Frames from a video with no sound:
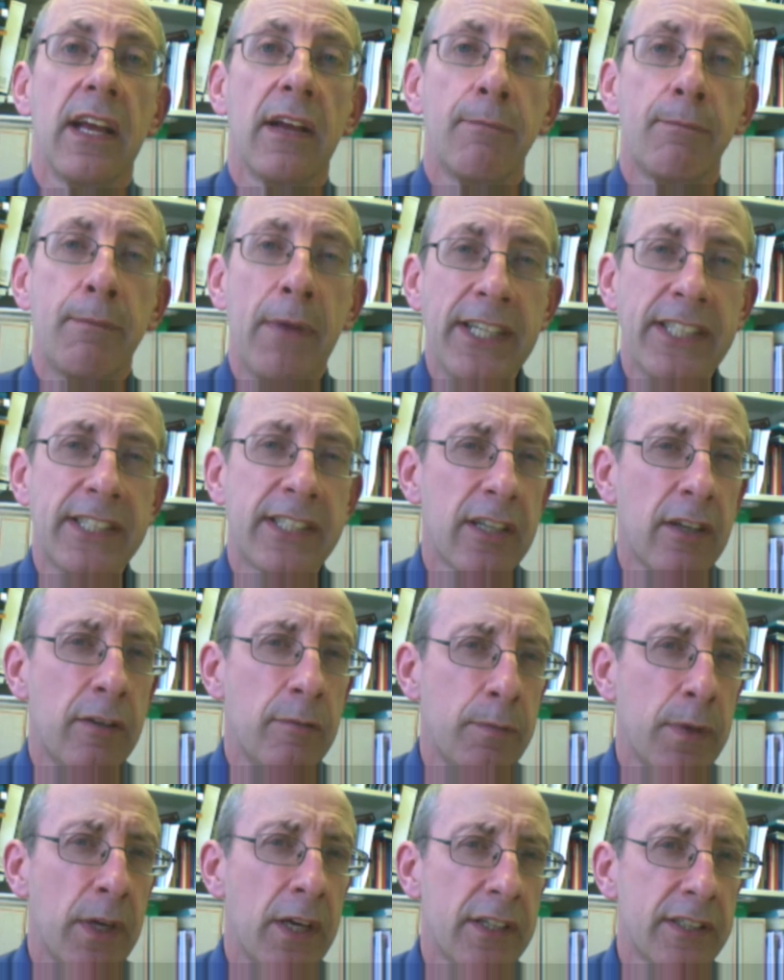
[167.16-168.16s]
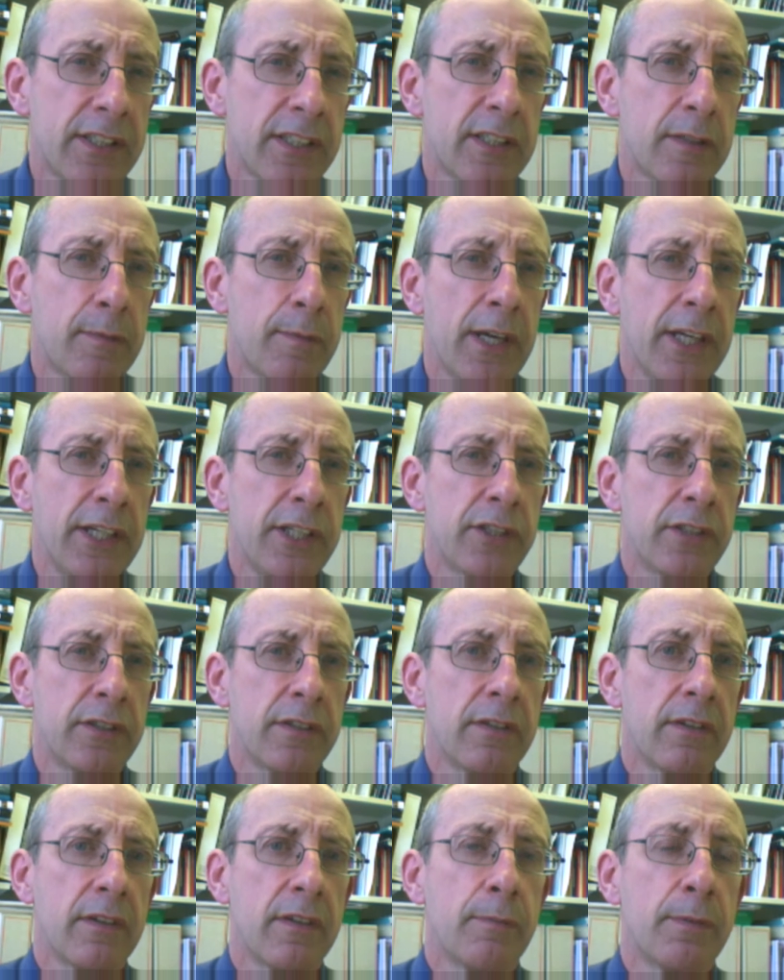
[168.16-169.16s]
based on participation.
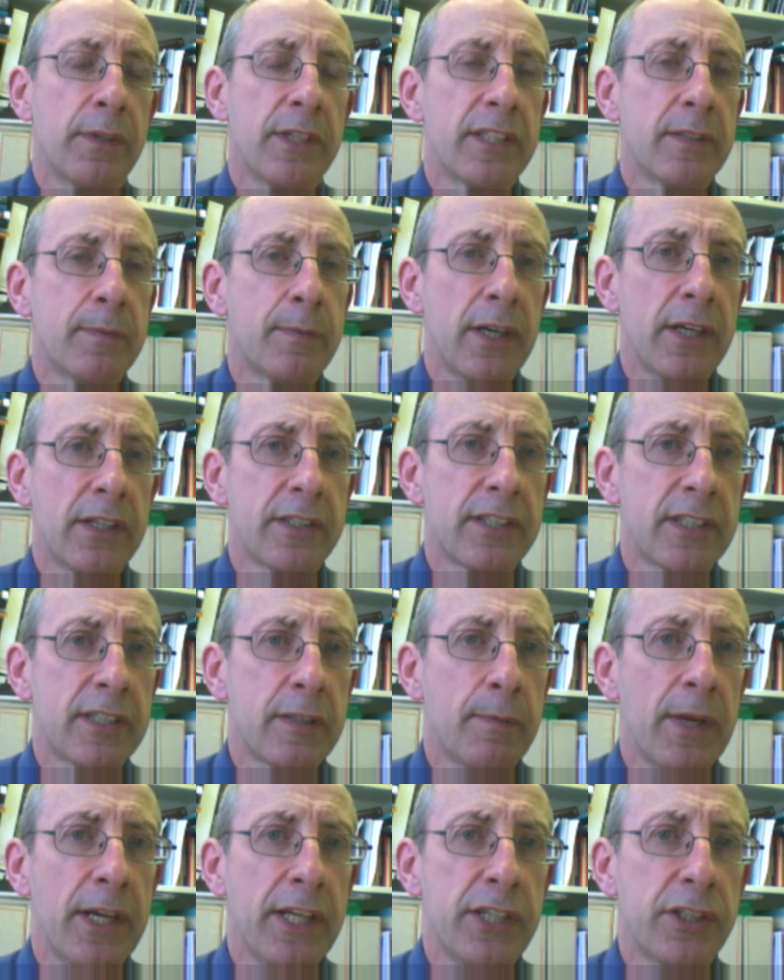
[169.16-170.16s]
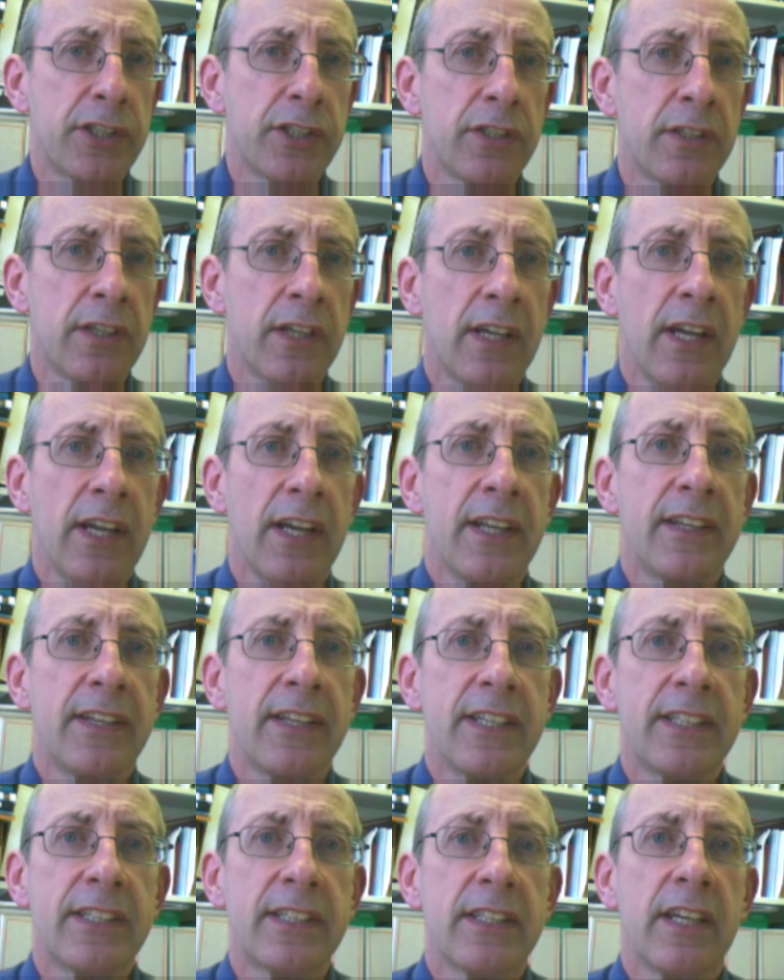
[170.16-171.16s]
But it's a participation
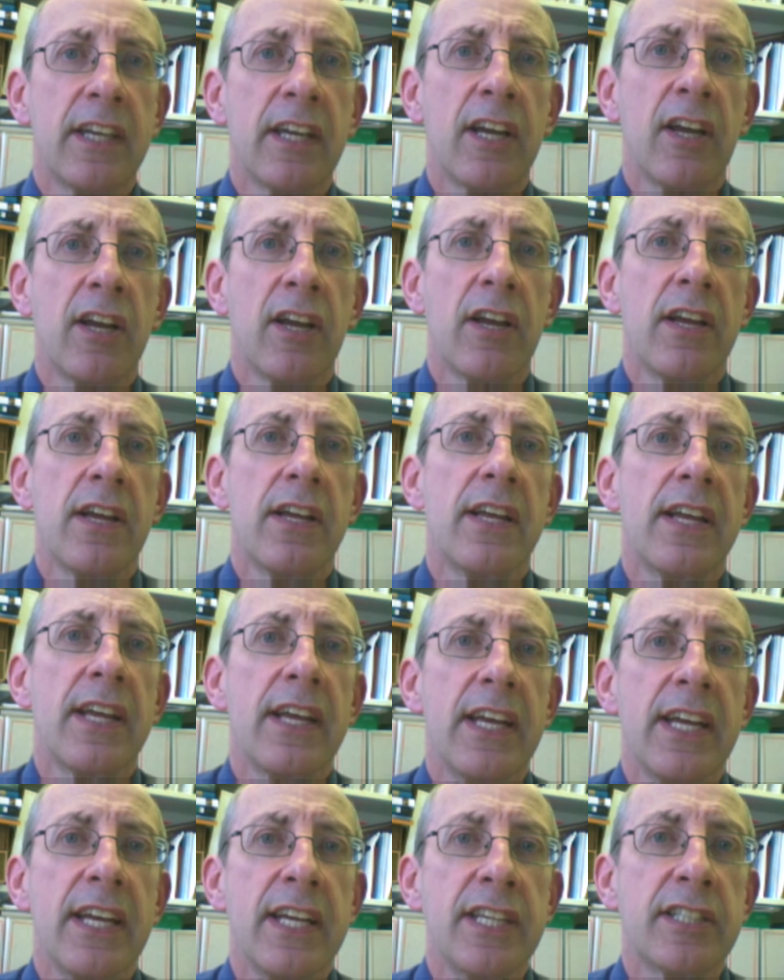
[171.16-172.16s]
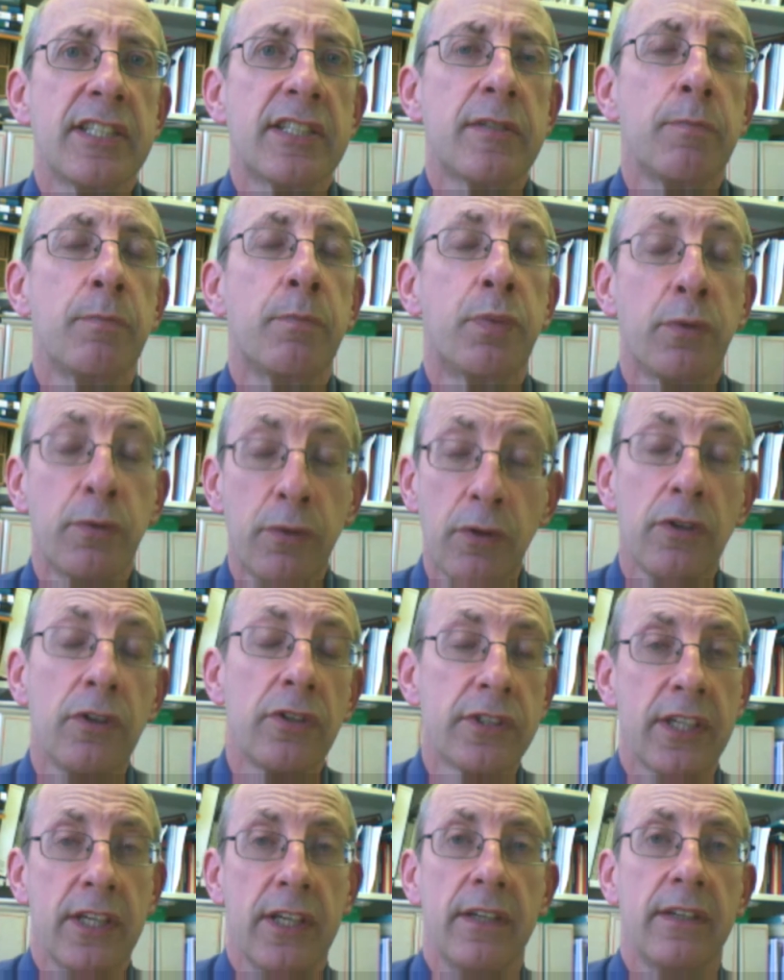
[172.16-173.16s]
that is
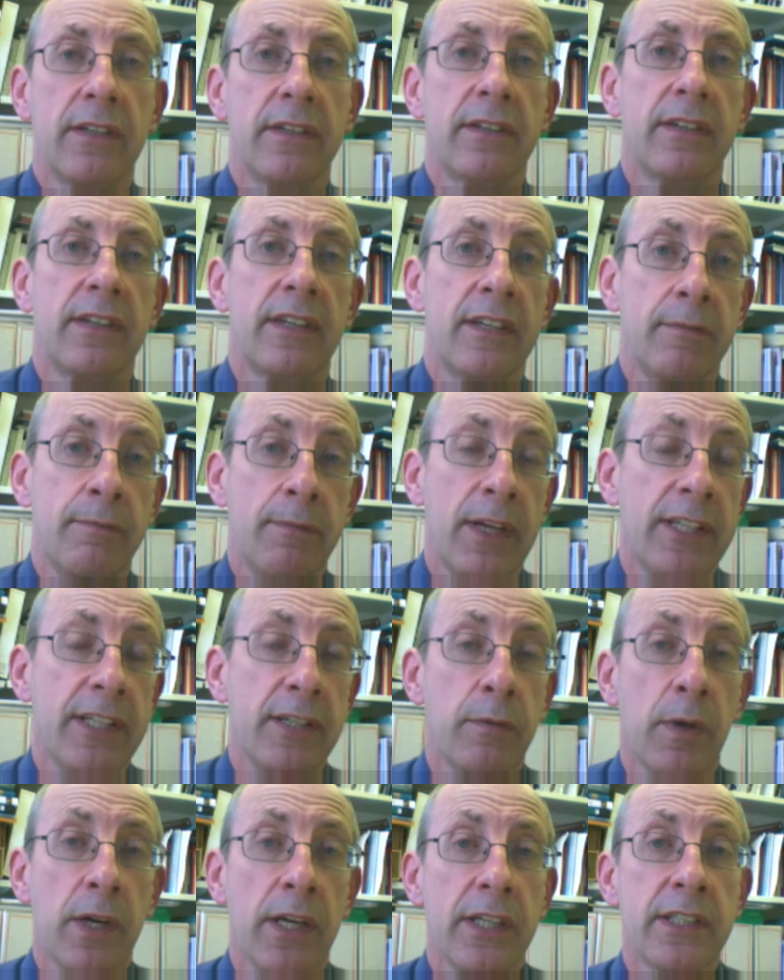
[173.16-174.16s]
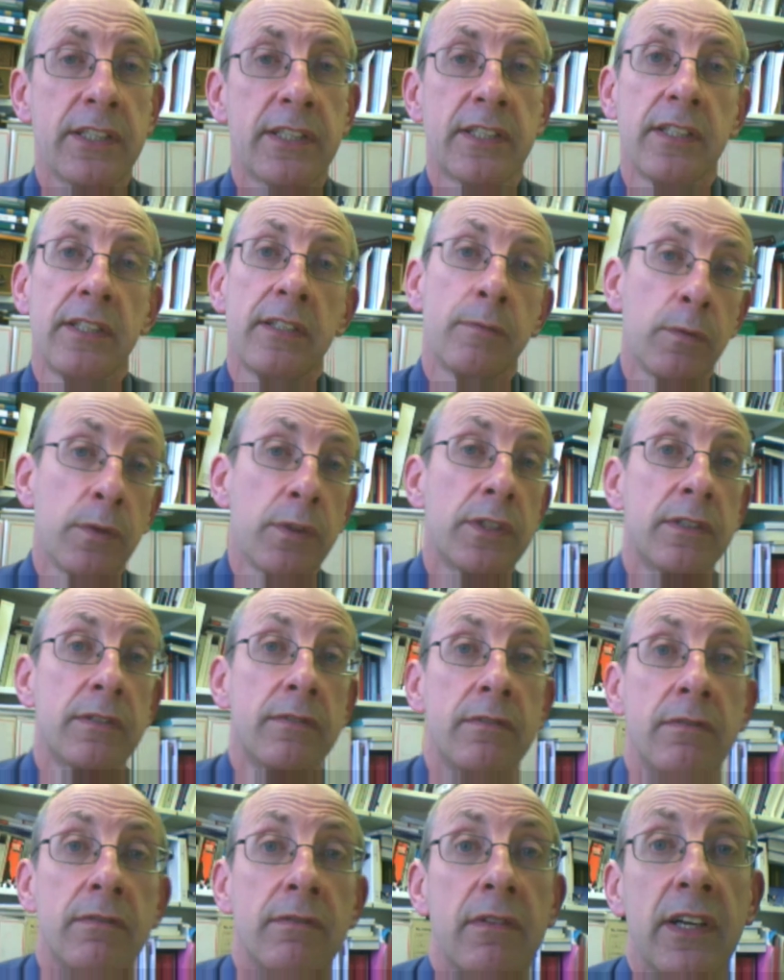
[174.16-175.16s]
broader in many ways than would
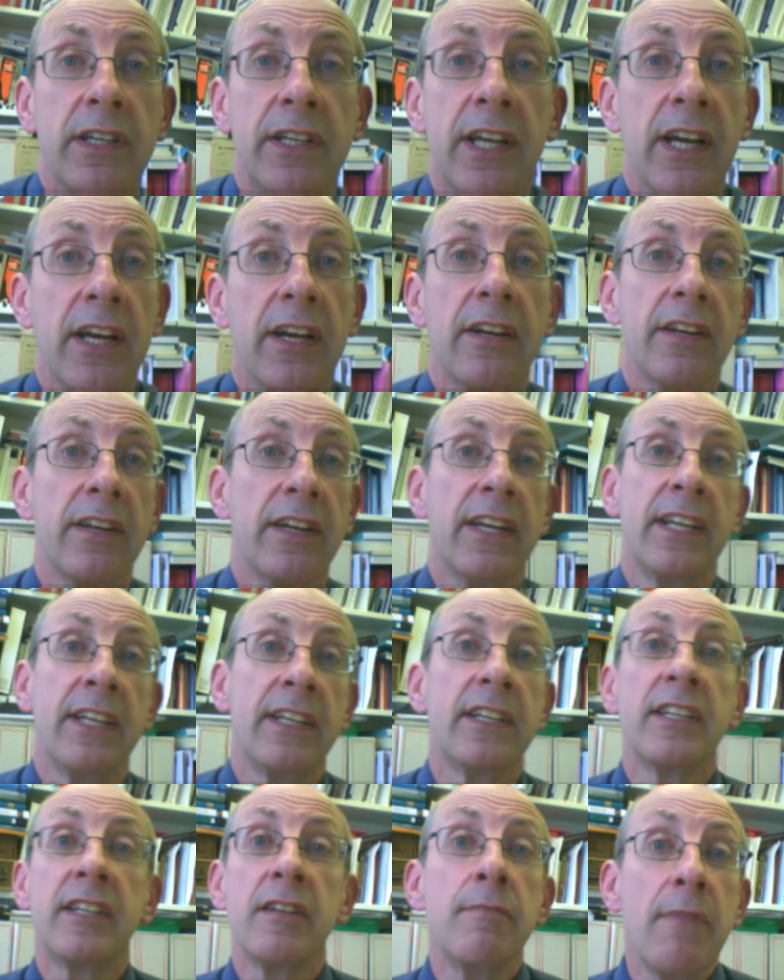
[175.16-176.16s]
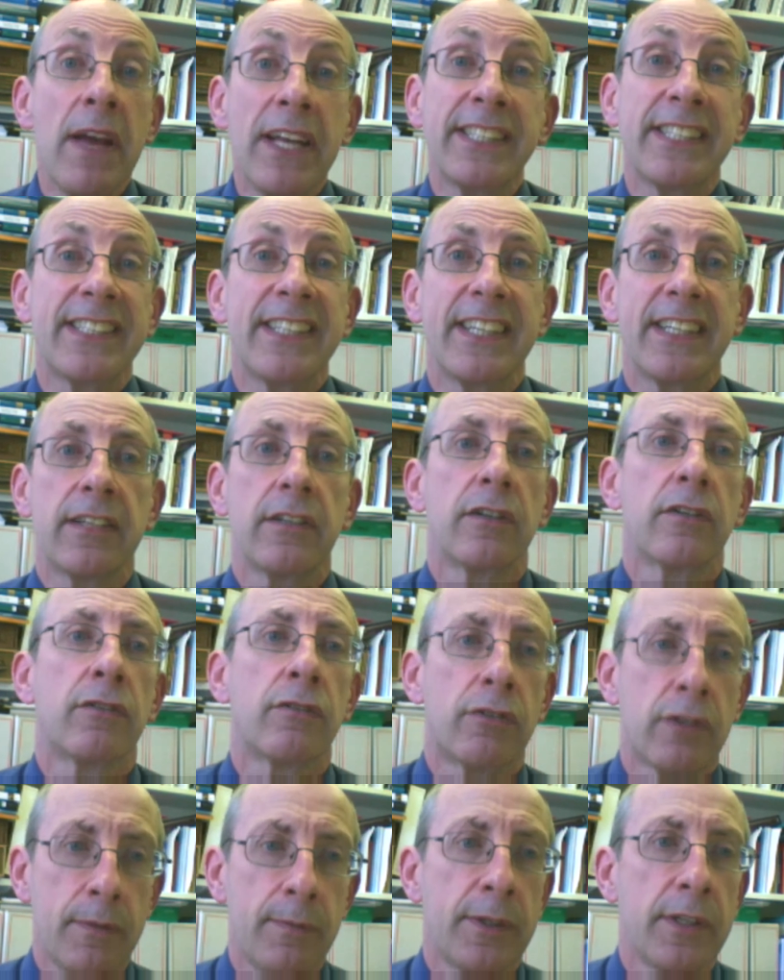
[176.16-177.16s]
occur in domestic
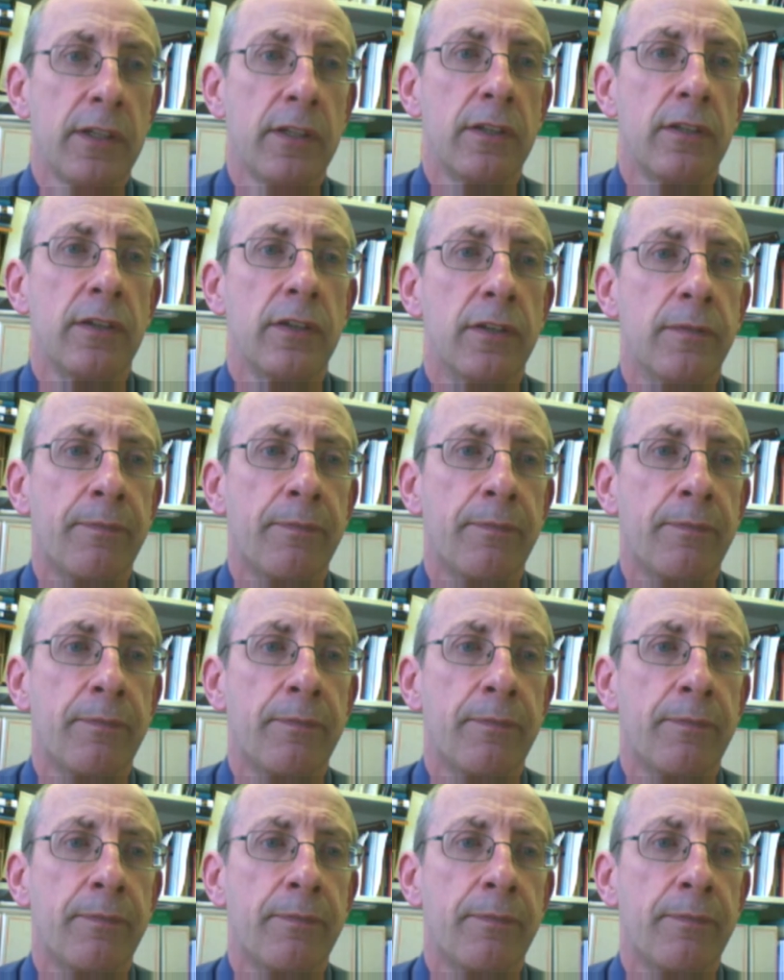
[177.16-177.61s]
criminal law.